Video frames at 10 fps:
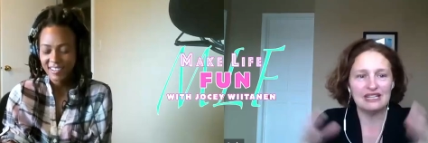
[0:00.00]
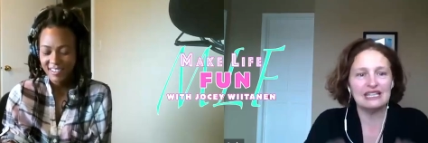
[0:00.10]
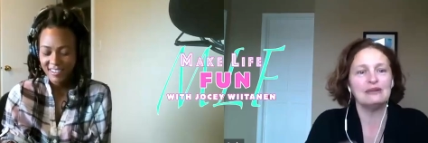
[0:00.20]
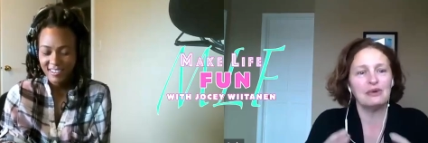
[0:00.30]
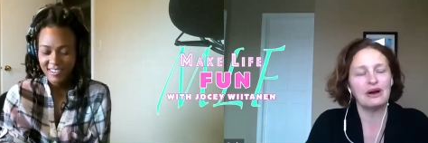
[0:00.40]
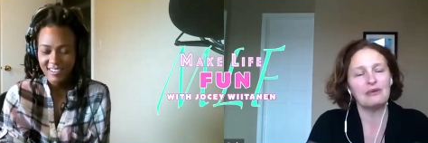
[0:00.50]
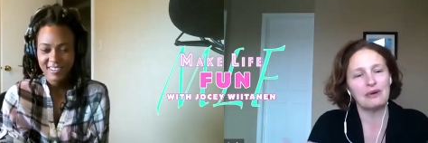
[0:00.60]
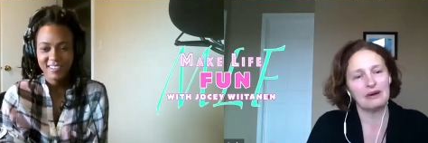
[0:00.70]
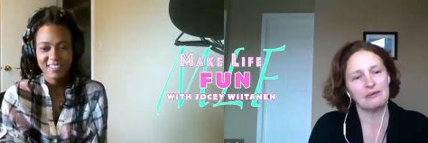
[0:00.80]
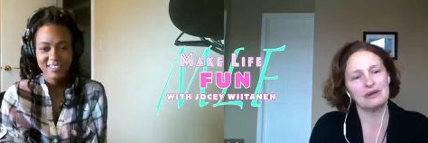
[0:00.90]
Speaker 1: really what,
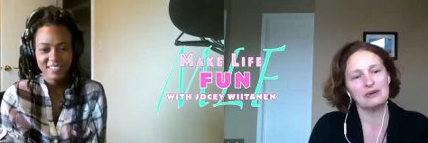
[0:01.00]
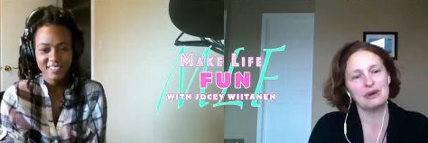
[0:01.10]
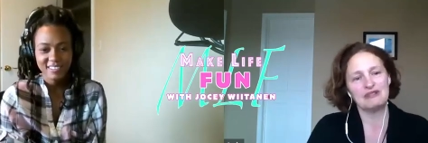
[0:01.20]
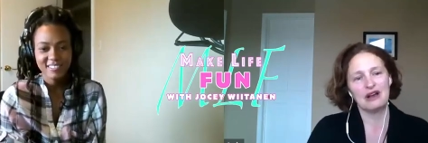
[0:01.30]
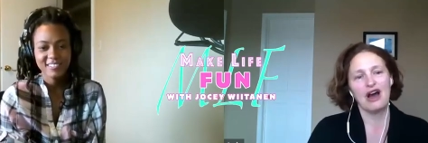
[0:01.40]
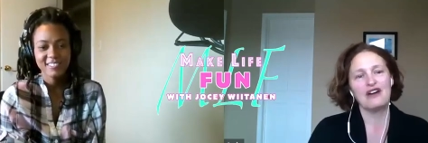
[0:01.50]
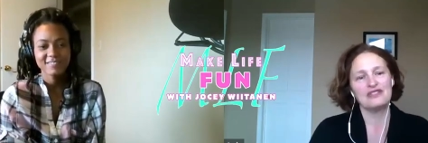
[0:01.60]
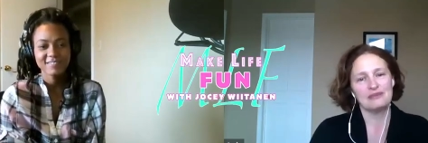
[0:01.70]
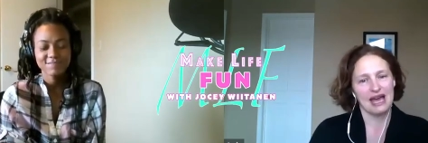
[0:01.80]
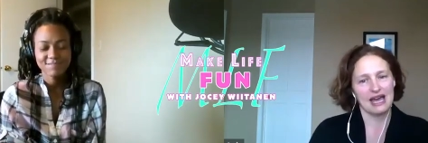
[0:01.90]
what, what do I bring off
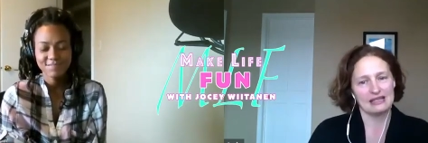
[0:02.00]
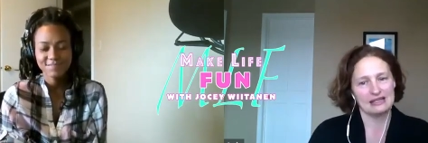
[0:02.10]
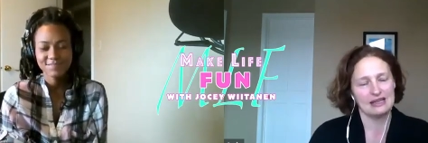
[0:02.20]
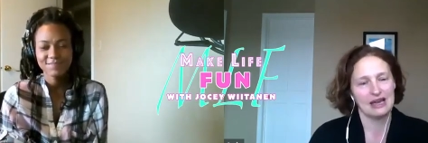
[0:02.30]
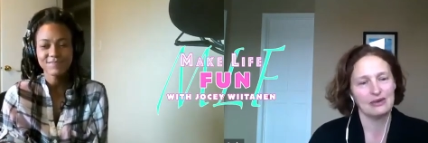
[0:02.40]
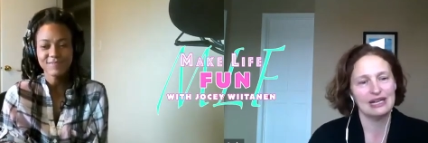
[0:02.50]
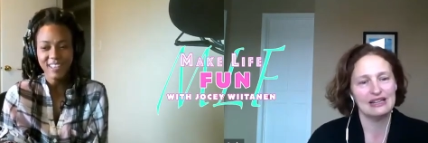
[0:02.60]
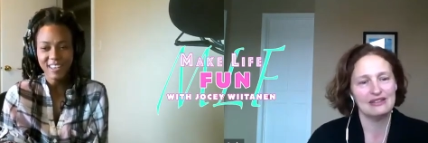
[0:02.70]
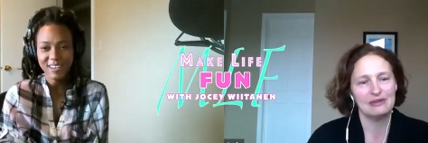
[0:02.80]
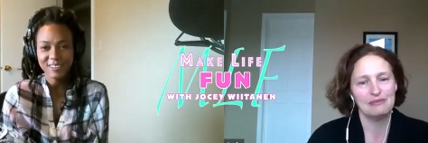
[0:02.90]
the mat? How do I
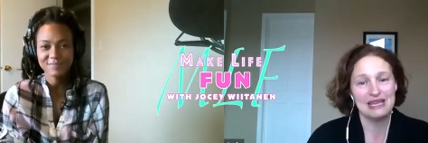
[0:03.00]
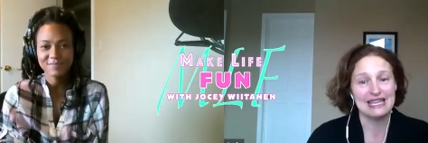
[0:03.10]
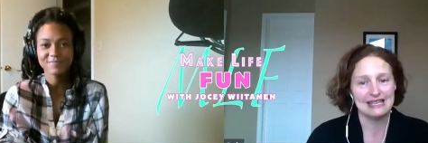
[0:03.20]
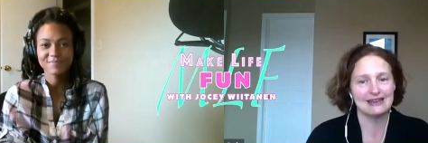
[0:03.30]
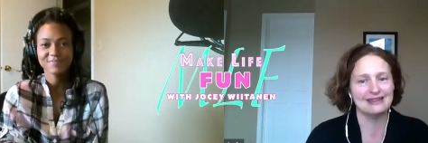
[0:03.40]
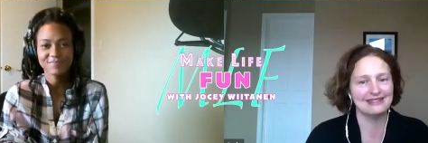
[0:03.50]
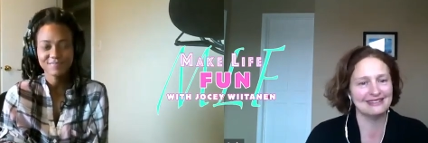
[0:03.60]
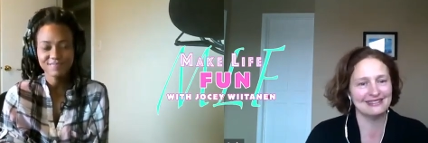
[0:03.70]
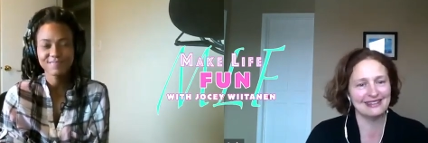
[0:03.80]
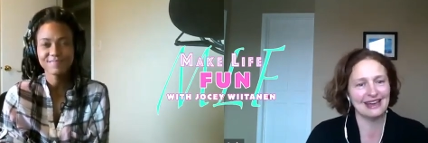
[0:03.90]
live in me?
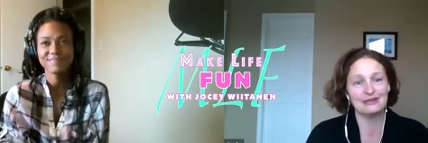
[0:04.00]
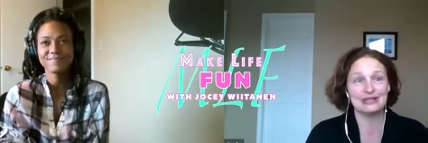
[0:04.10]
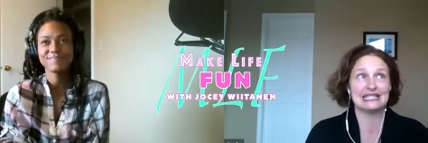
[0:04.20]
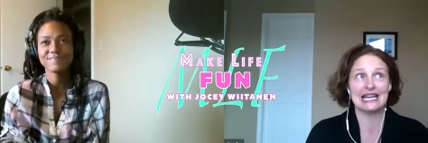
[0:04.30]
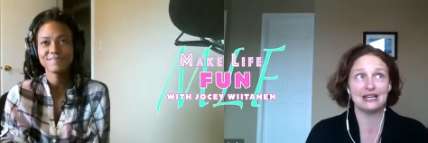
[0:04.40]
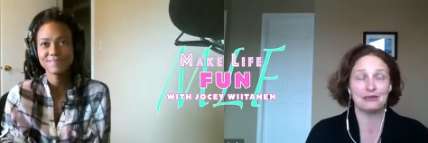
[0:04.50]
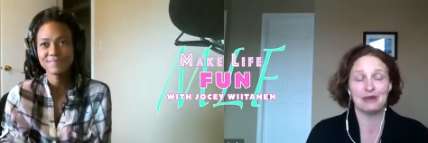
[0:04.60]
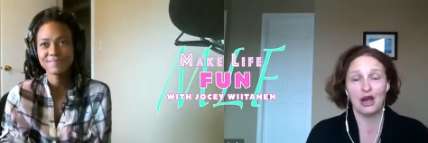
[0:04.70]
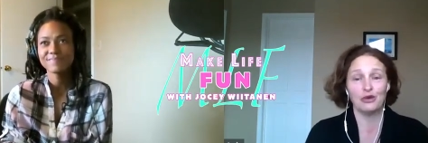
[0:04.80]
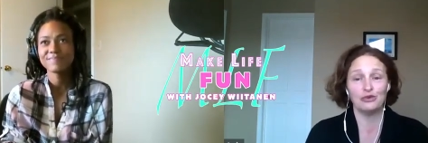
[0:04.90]
How do I stand on
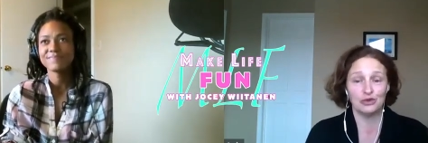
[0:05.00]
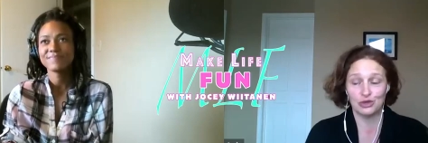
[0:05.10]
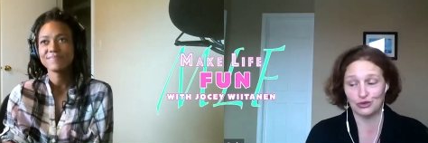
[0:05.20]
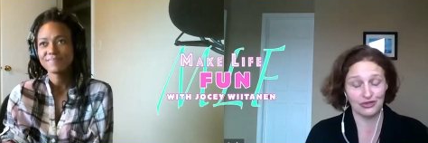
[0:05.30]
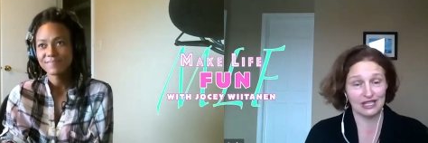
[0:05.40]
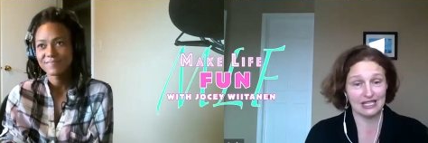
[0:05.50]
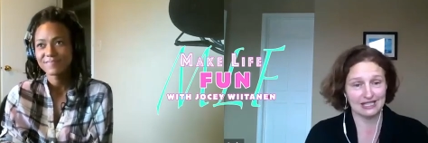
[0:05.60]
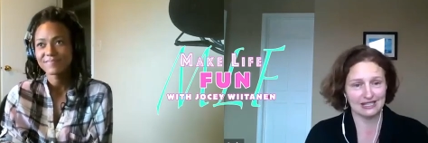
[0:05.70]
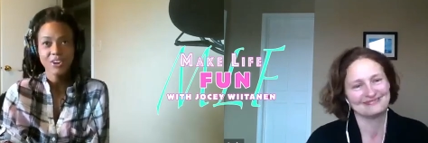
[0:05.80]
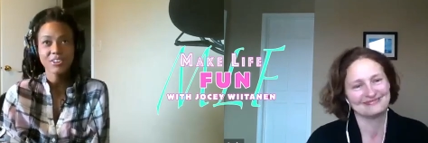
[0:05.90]
my own two feet?
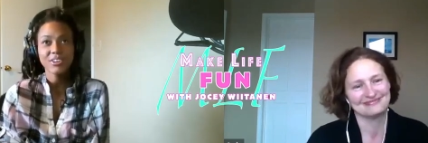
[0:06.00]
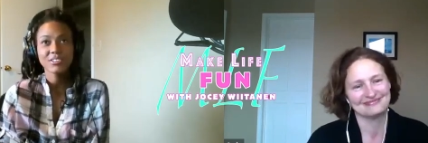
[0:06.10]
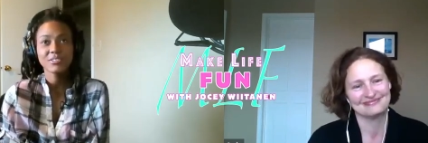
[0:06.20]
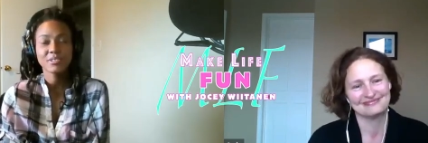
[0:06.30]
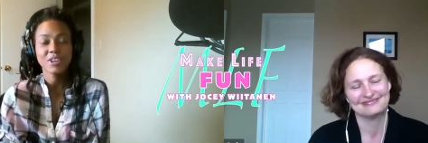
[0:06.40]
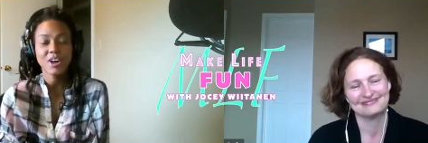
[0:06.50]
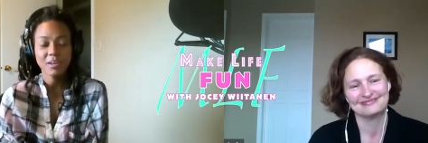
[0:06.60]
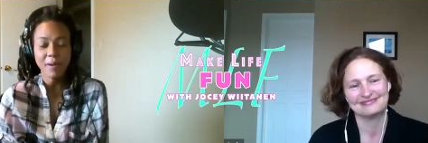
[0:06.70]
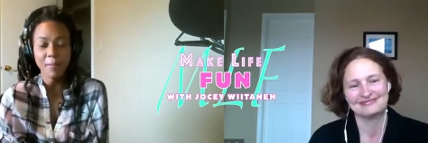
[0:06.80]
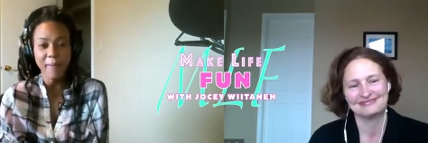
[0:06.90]
Speaker 2: Earlier, you were talking
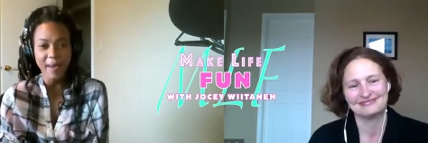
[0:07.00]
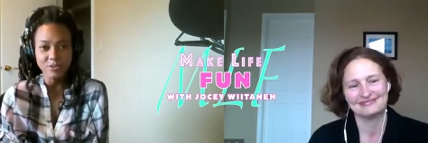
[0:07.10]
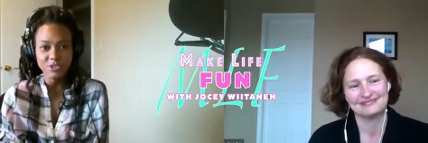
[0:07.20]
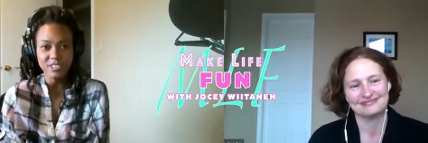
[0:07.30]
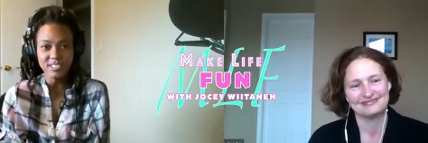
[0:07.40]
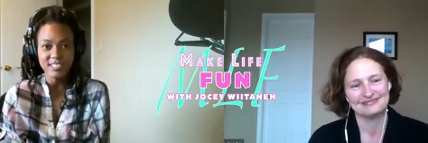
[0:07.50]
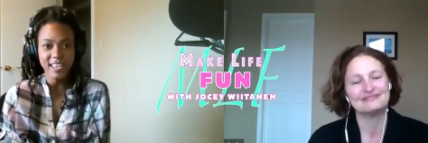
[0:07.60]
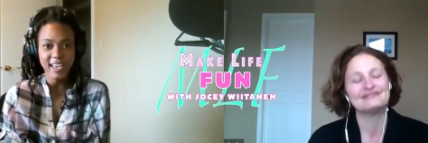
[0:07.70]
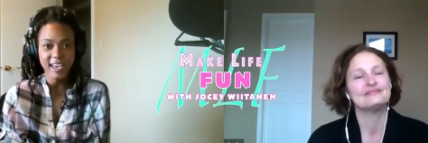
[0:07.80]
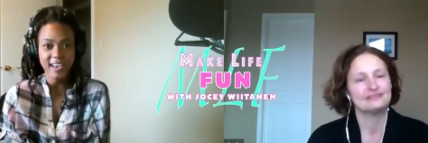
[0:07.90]
about boundaries
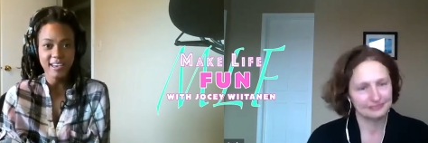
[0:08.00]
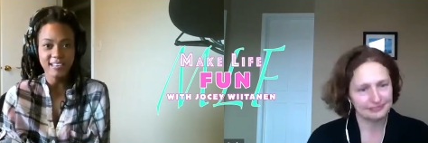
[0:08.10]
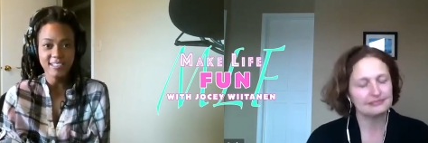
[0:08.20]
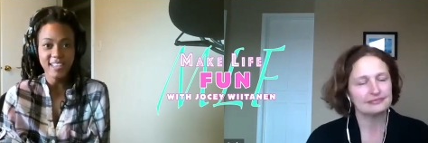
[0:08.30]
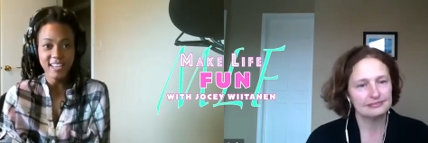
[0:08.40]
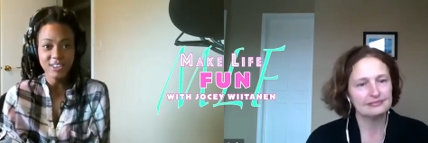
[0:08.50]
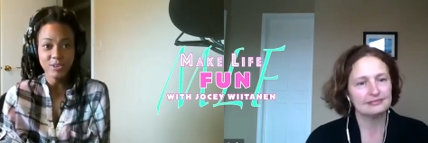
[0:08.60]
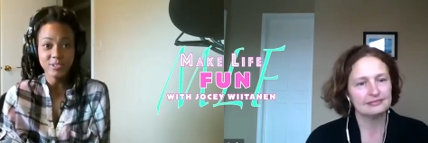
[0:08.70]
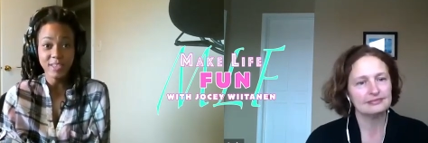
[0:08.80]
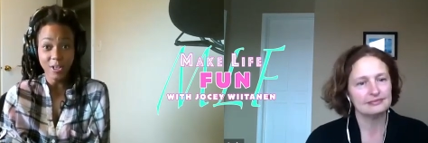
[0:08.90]
and setting
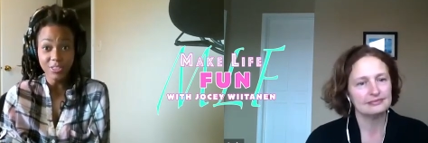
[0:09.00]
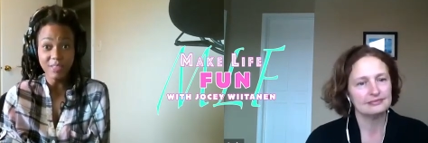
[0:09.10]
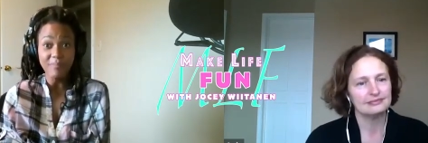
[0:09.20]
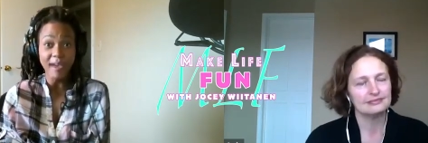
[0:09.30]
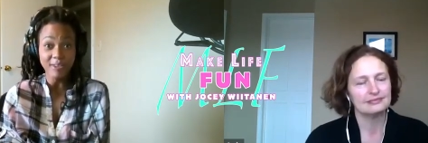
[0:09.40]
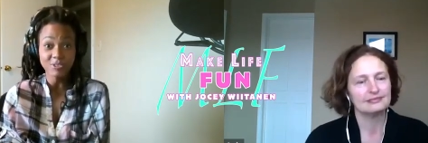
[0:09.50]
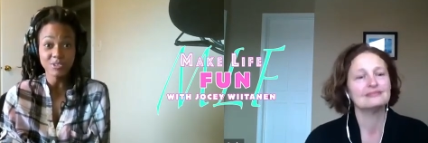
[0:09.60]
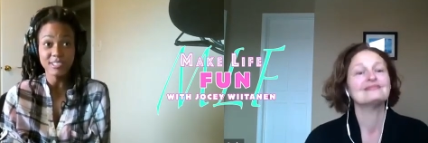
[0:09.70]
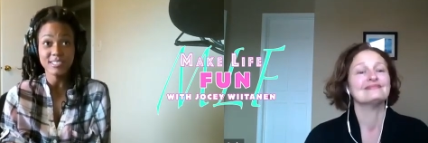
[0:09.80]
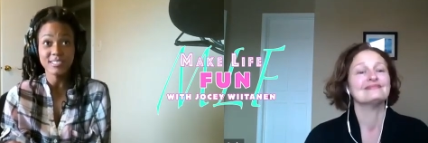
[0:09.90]
those healthy
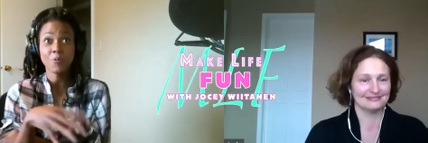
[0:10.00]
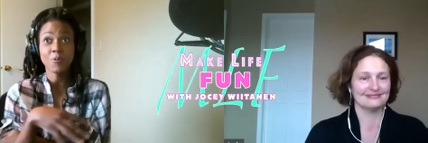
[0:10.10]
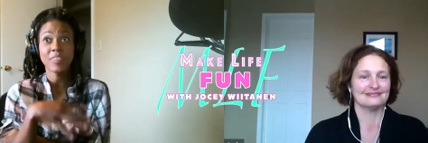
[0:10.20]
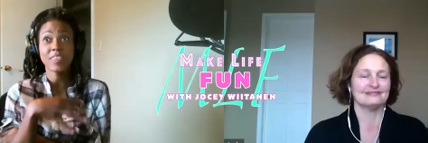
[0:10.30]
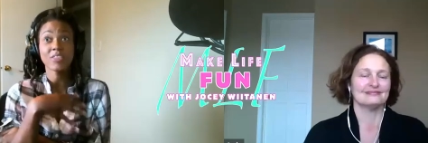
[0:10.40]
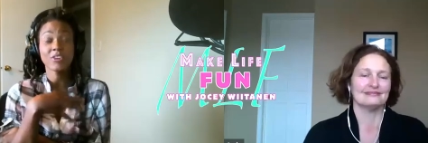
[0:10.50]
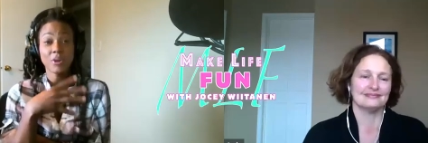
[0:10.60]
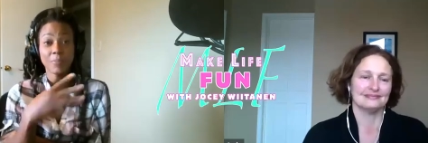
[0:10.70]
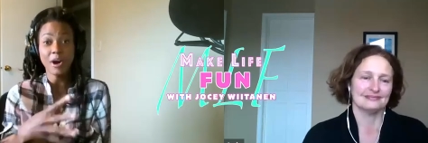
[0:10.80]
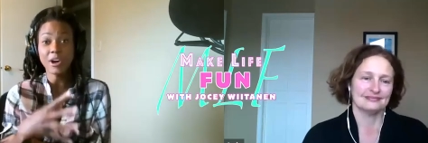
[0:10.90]
boundaries with either
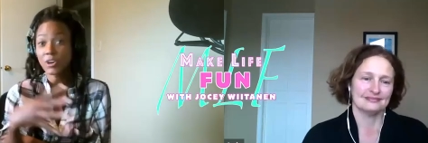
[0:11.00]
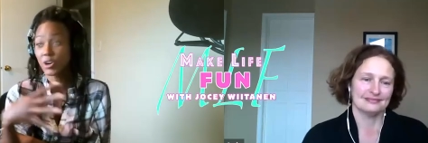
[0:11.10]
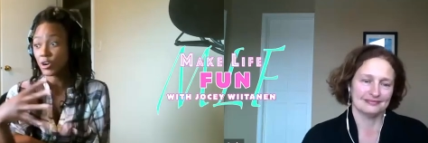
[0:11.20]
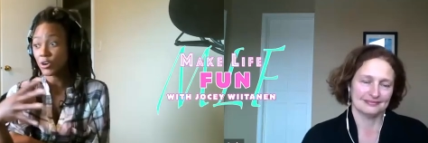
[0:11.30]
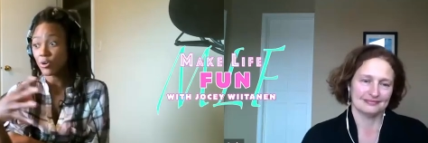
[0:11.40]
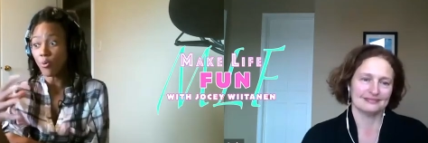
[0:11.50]
your partner